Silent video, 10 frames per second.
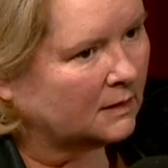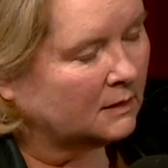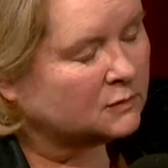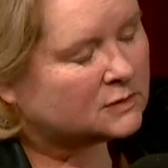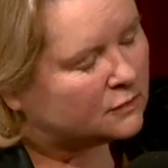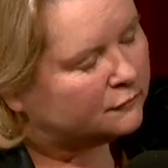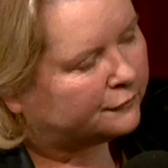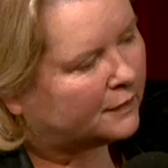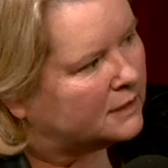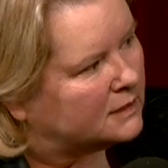it was so
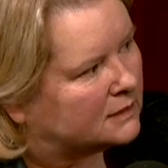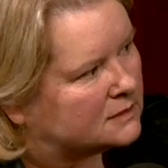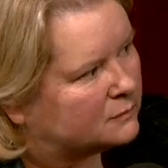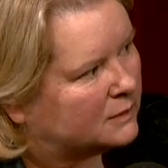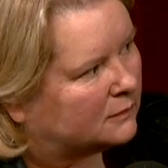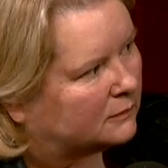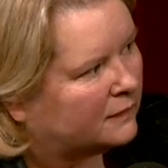frightening as well.